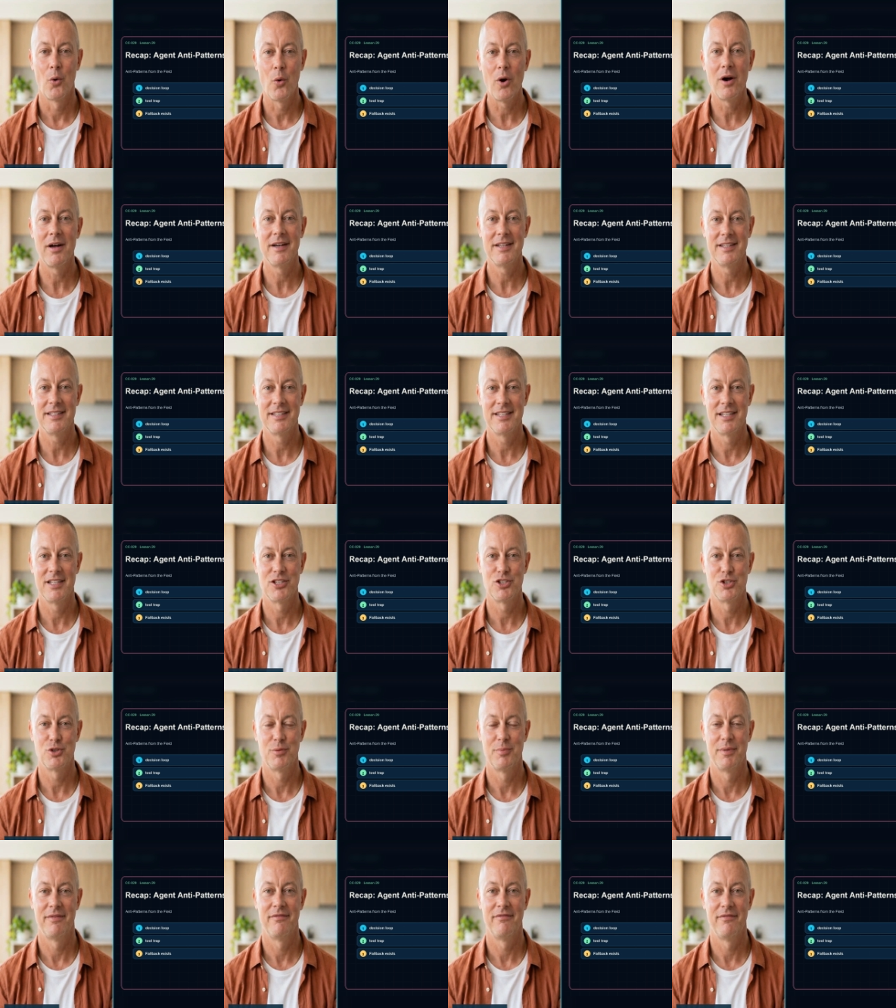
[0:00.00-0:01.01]

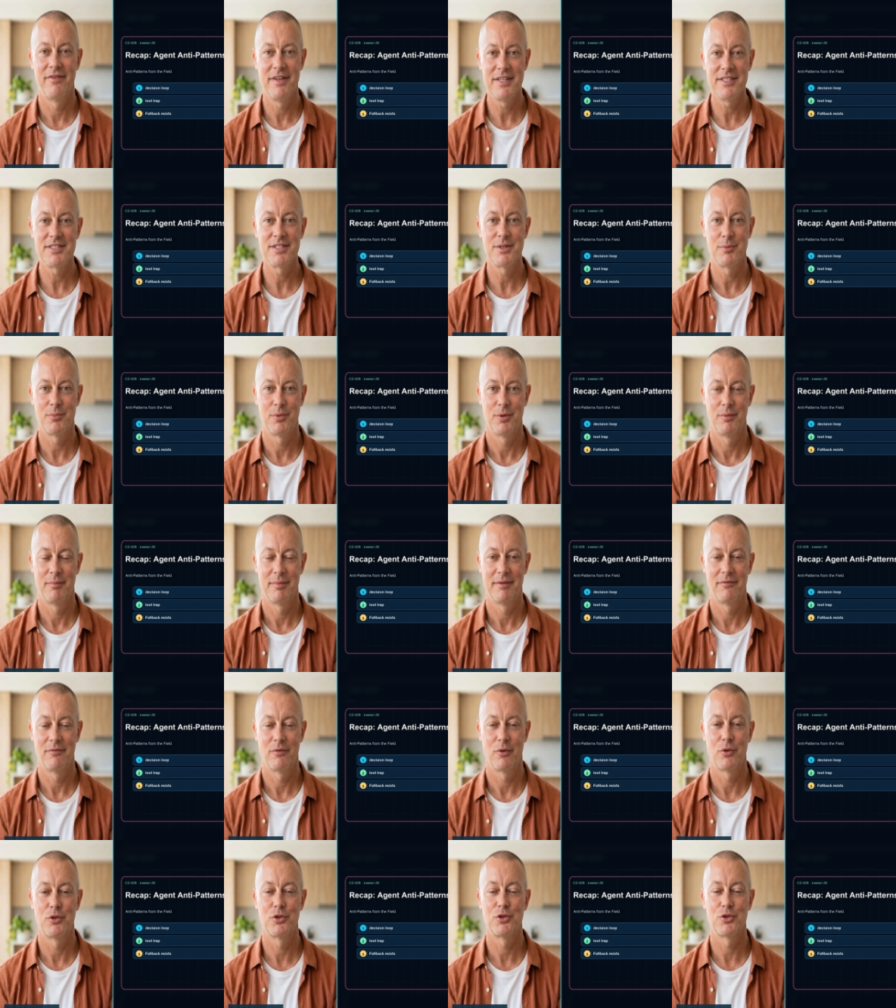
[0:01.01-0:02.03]
Quality should be
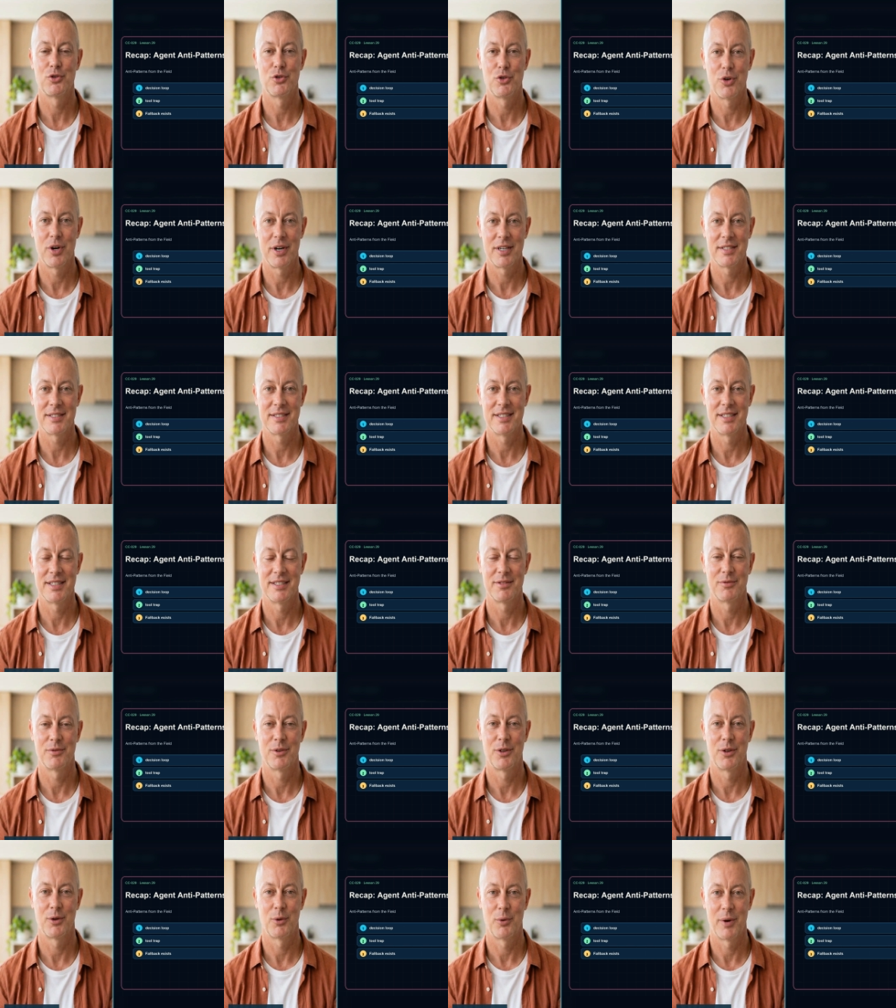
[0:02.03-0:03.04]
visible before
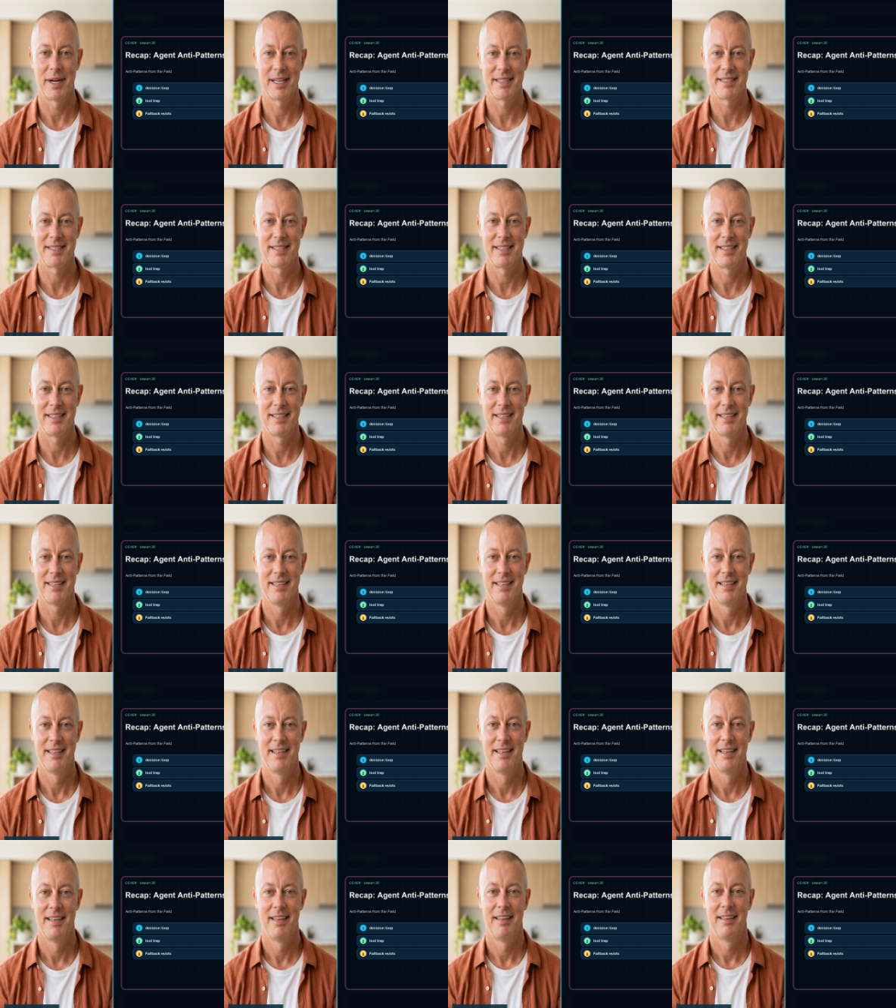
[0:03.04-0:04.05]
trust is
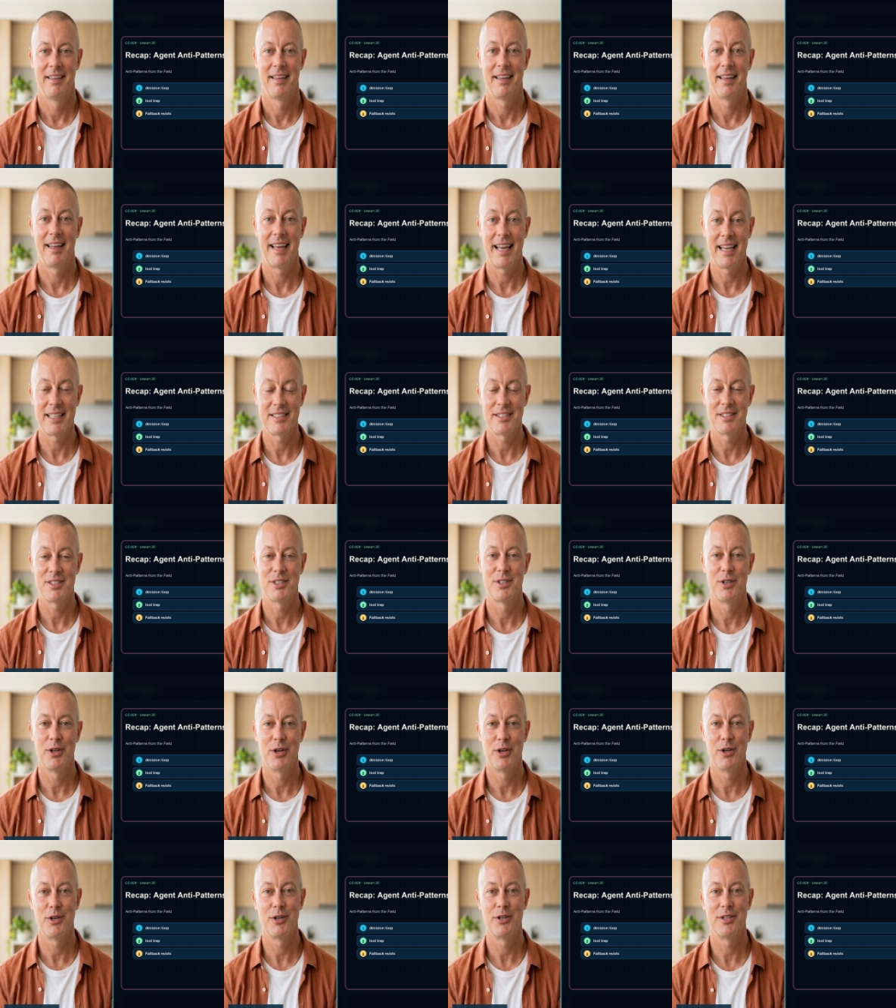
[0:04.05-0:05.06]
requested. The
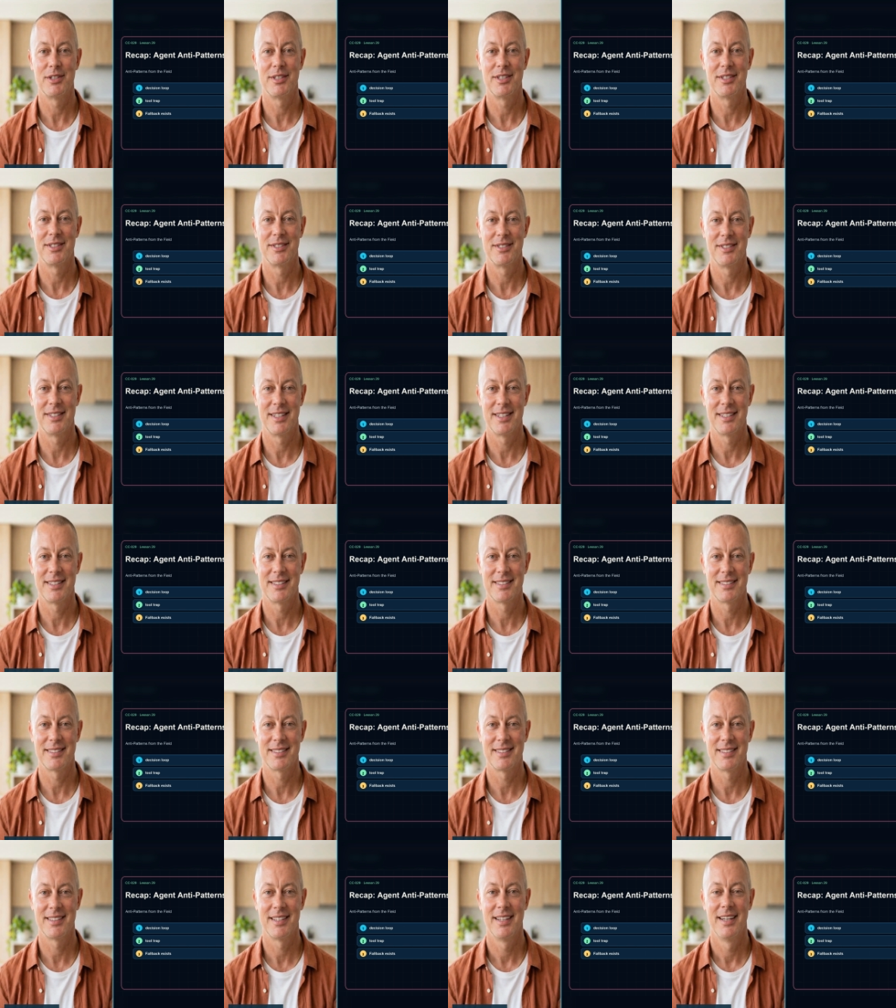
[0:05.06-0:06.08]
lesson learned is
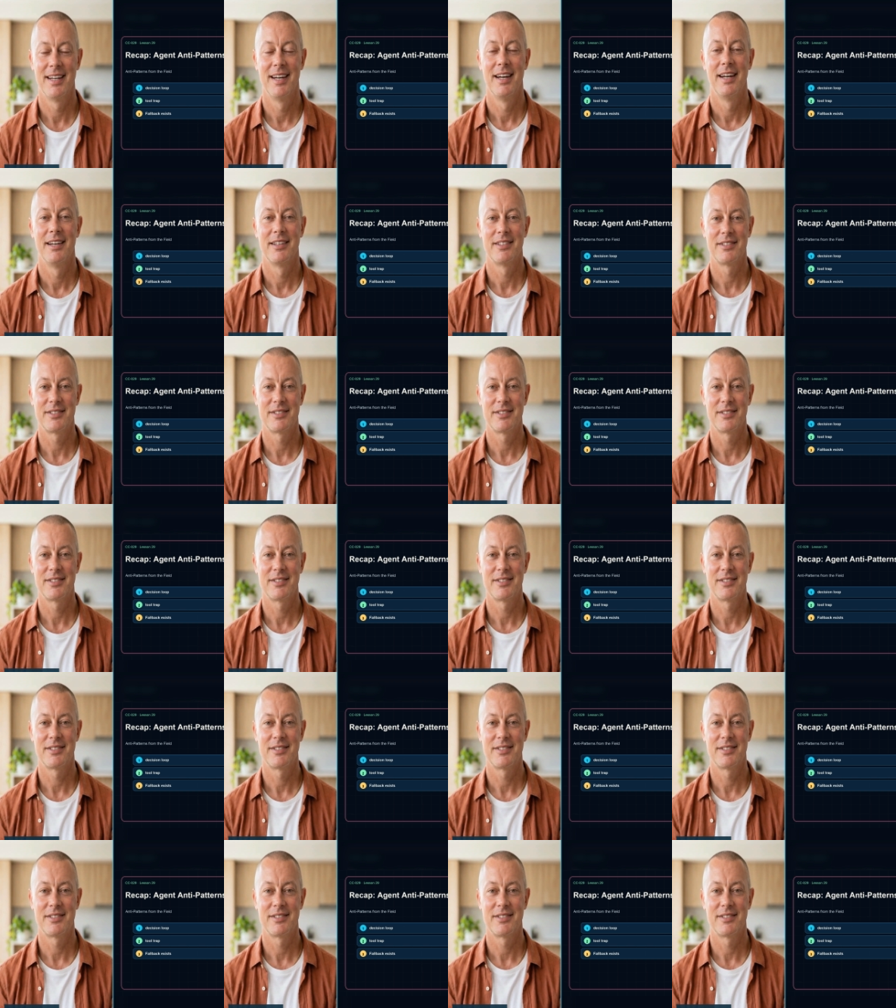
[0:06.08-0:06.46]
this: